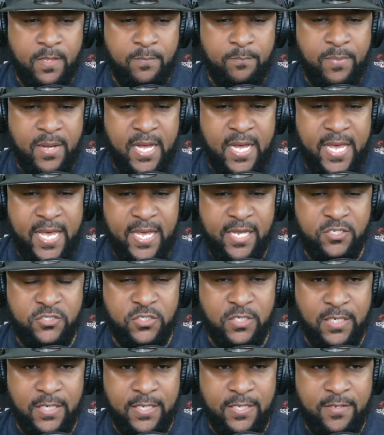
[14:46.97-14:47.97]
by
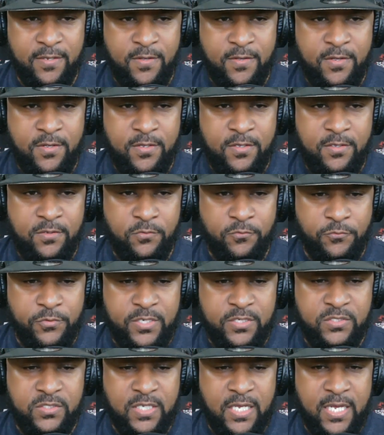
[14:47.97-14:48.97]
actually
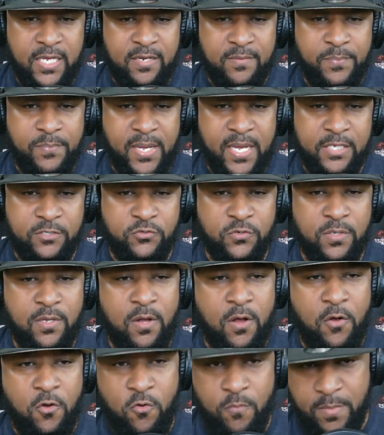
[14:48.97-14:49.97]
re-signing
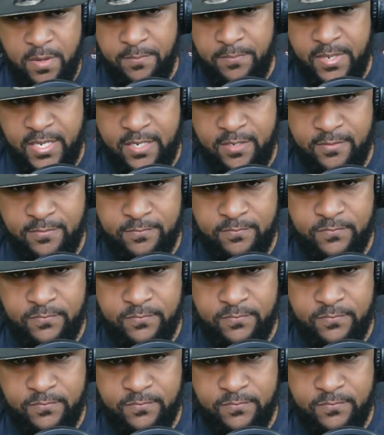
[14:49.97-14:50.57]
Patrick Omameh.